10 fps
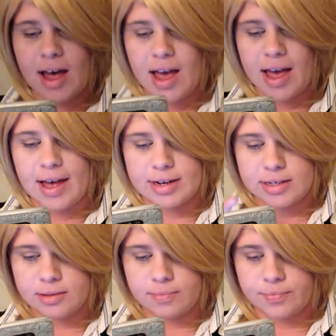
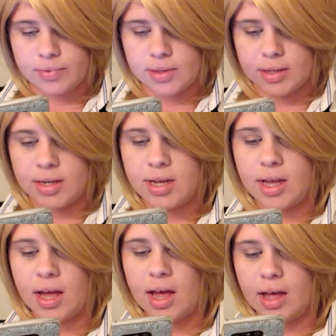and
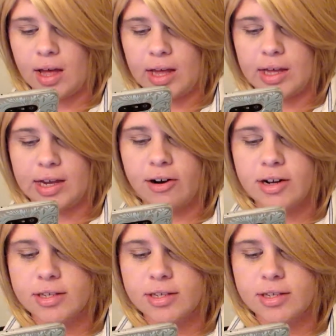here it is